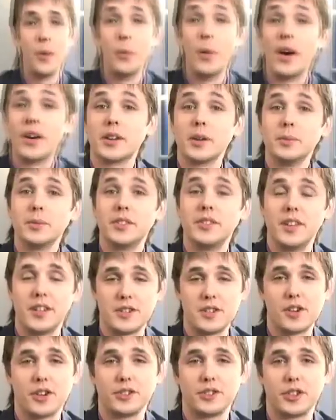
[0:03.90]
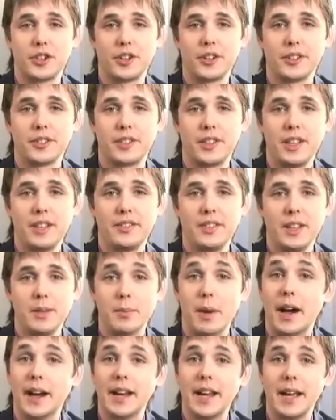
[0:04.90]
Welcome to Digital Journal TV.
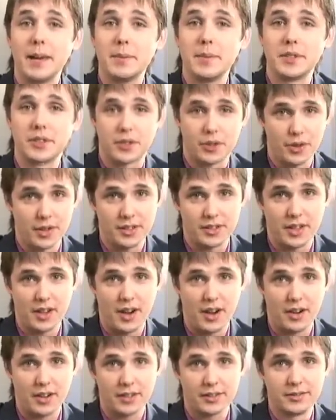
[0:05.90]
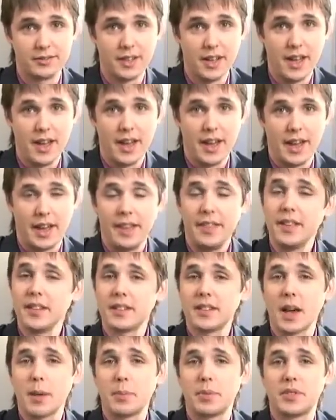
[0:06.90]
My name is Chris Hogg. In
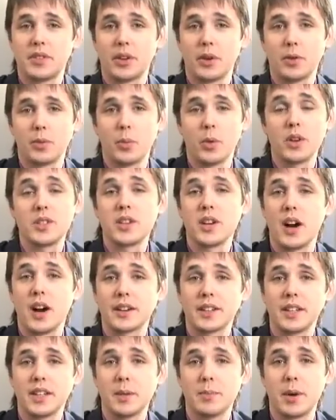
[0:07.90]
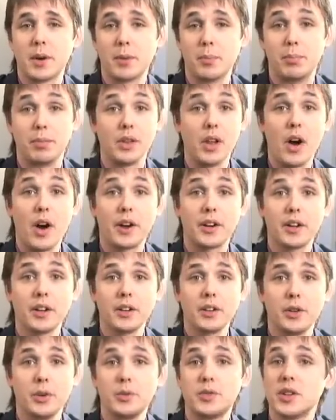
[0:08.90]
this episode, we're talking about a
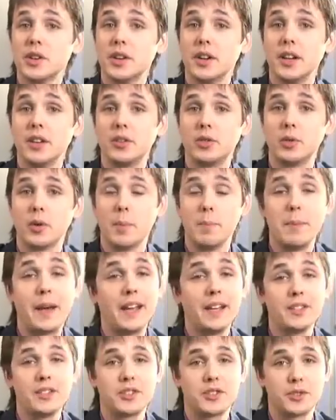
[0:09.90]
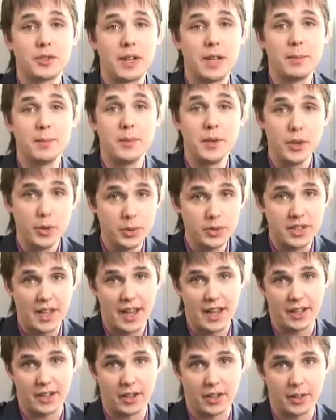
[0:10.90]
blogger who turned into a mainstream news
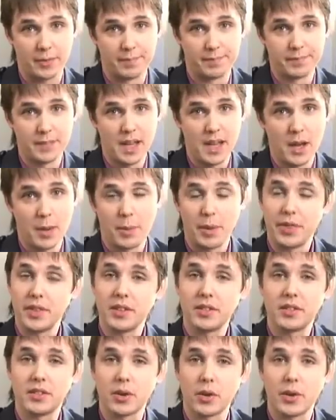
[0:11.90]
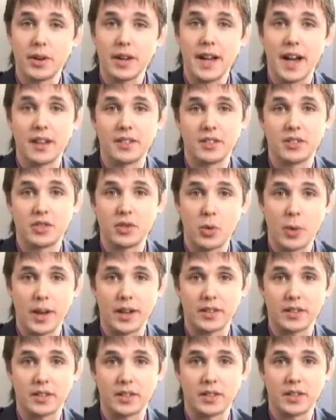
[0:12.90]
anchor. But this story has a
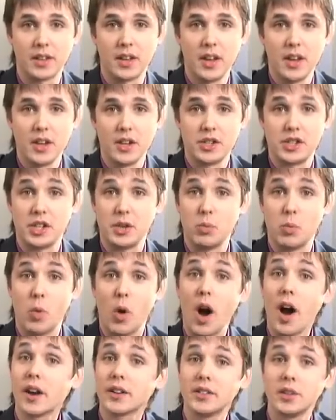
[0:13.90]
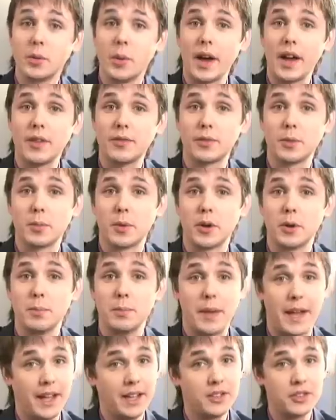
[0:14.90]
twist. She walked away from her
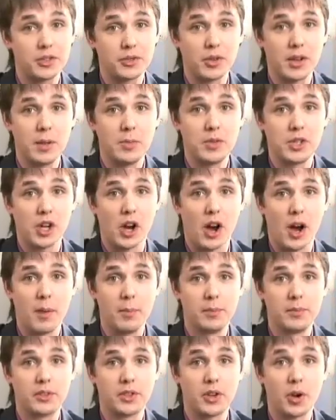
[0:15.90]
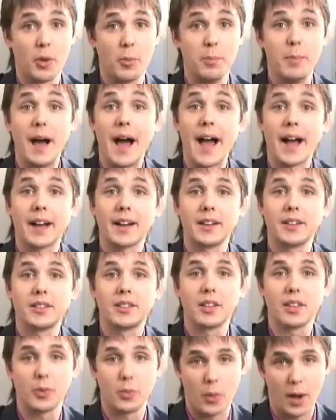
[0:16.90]
mainstream job to go back
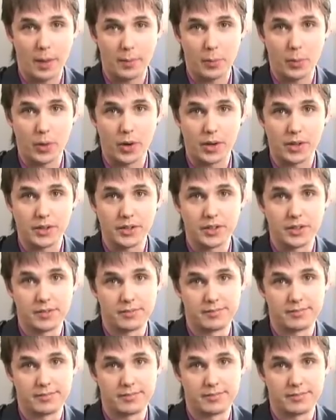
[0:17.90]
to the web world.